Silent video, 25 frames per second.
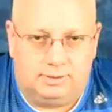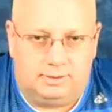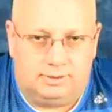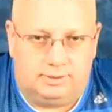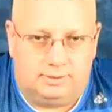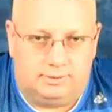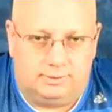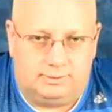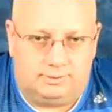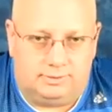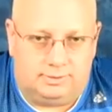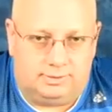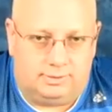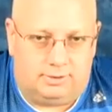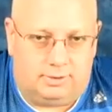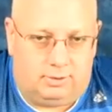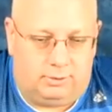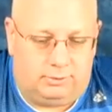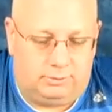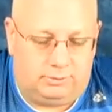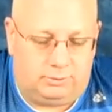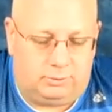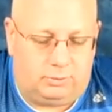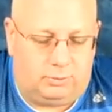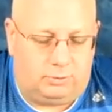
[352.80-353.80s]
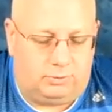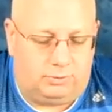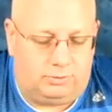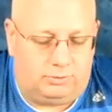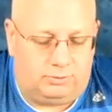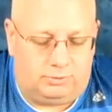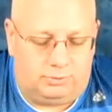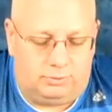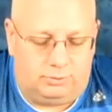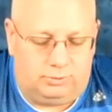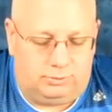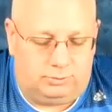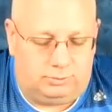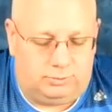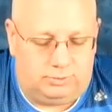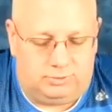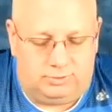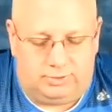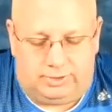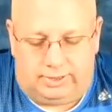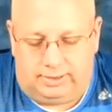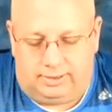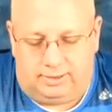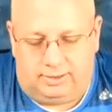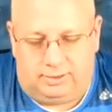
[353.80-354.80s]
is in close quarters use, which
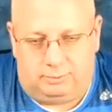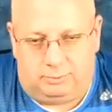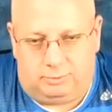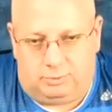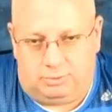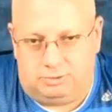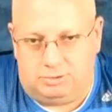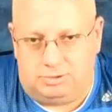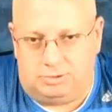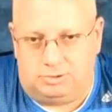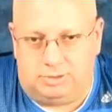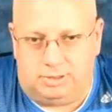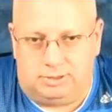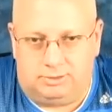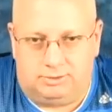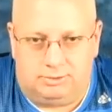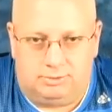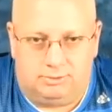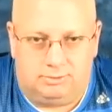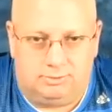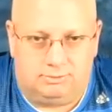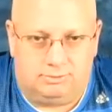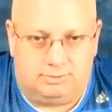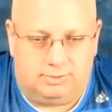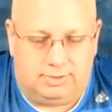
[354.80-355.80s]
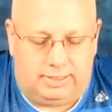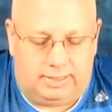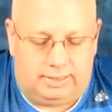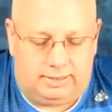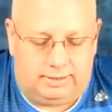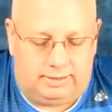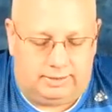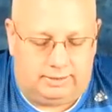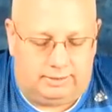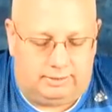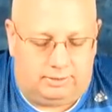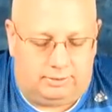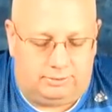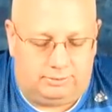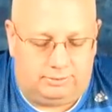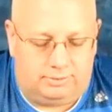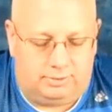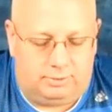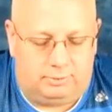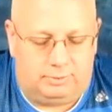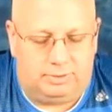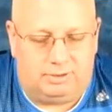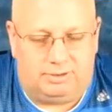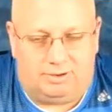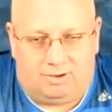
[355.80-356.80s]
Nikon warns you not to use it for that, and
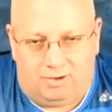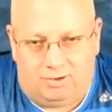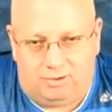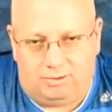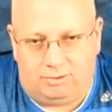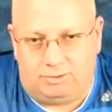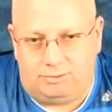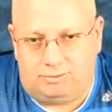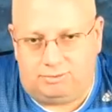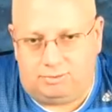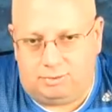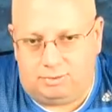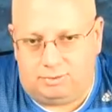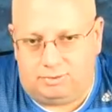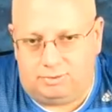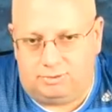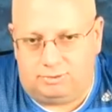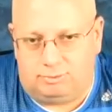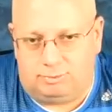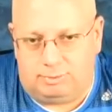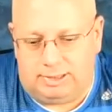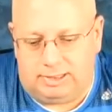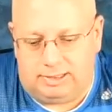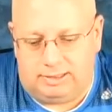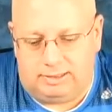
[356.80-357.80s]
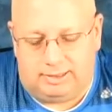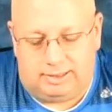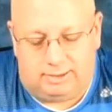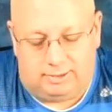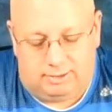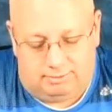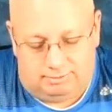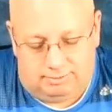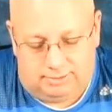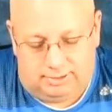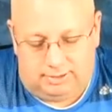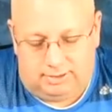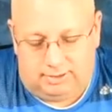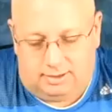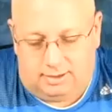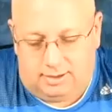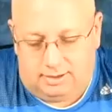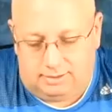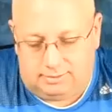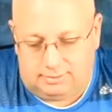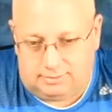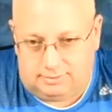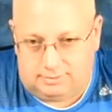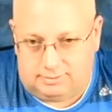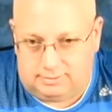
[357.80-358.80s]
also an autofocus speed. However, the
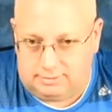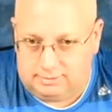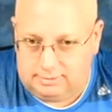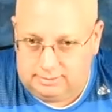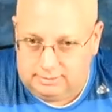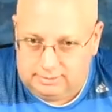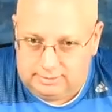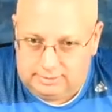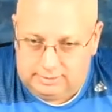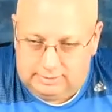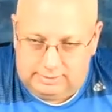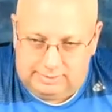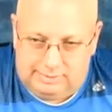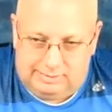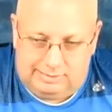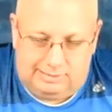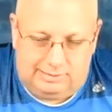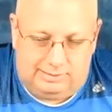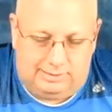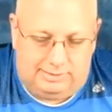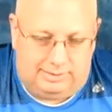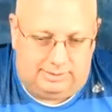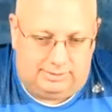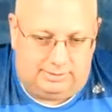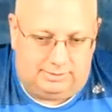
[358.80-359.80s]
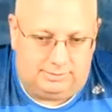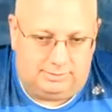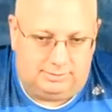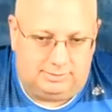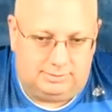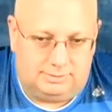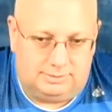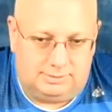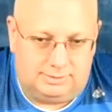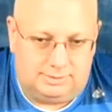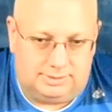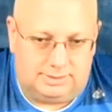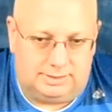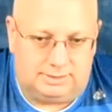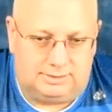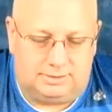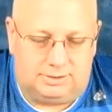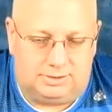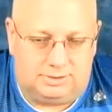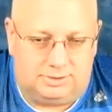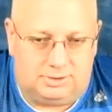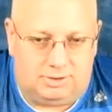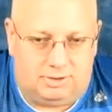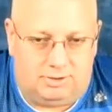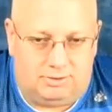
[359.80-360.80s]
cost, you know,
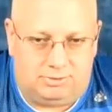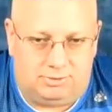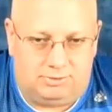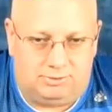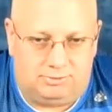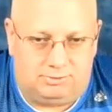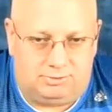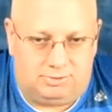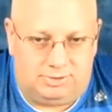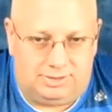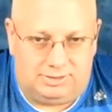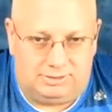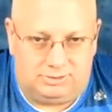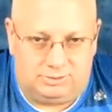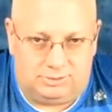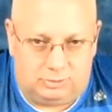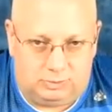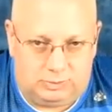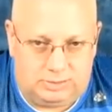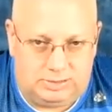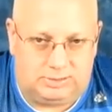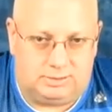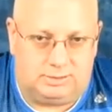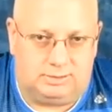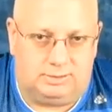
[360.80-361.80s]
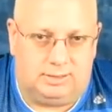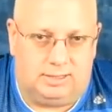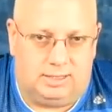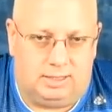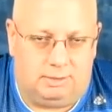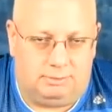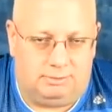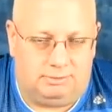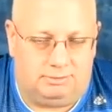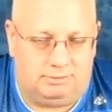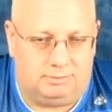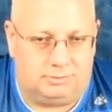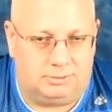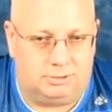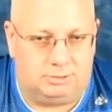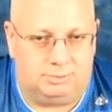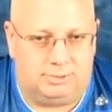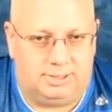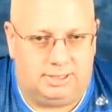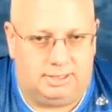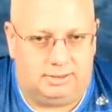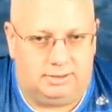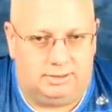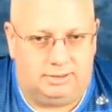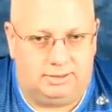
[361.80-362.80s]
$600 for an exquisite copy from
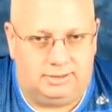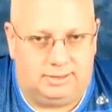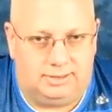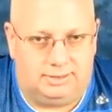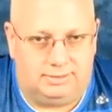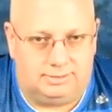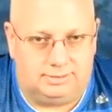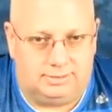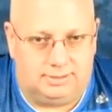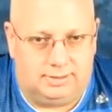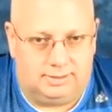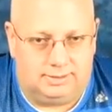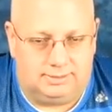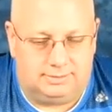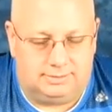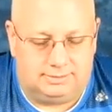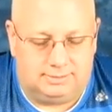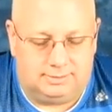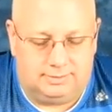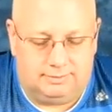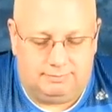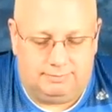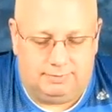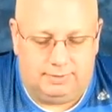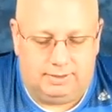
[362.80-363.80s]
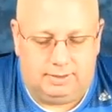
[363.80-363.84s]
Japan and the United States,